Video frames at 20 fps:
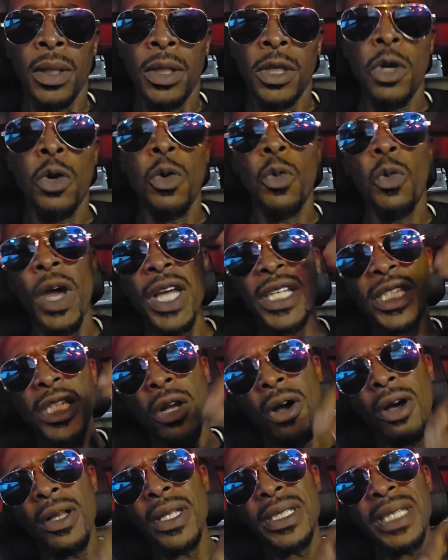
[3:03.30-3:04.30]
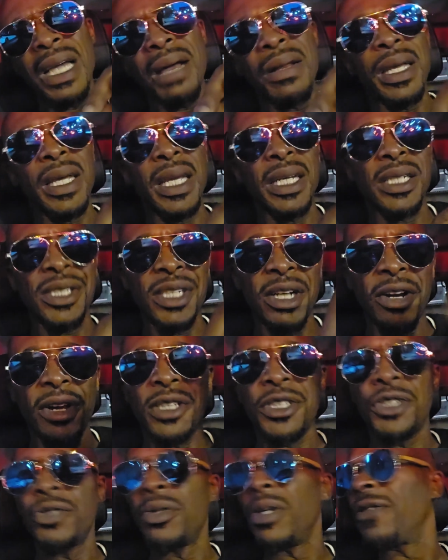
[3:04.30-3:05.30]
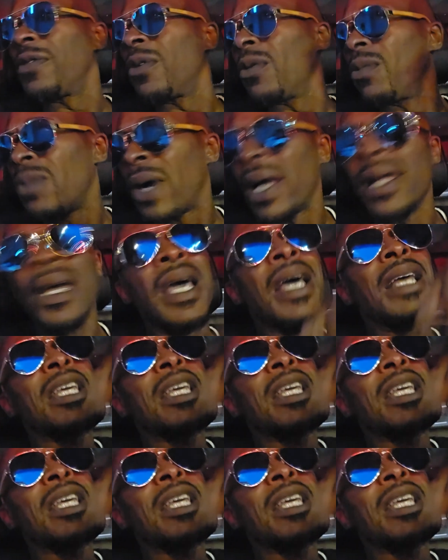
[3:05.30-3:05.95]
You wasted all this time to get Jerry Jeudy for what?